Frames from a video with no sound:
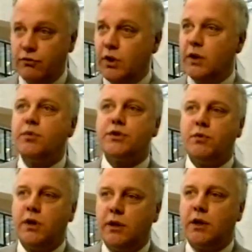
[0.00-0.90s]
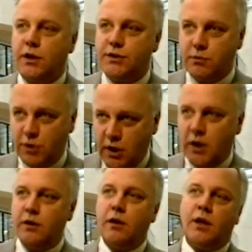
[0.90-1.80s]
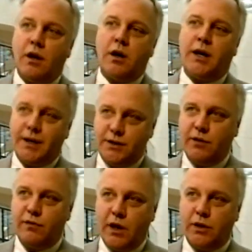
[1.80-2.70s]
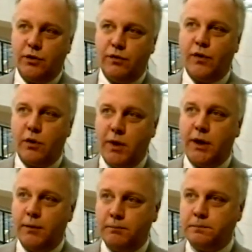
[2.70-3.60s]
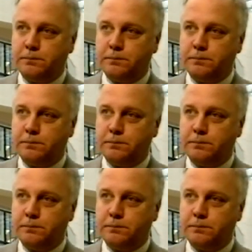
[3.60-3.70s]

to really persuade the customer that they are getting value for money.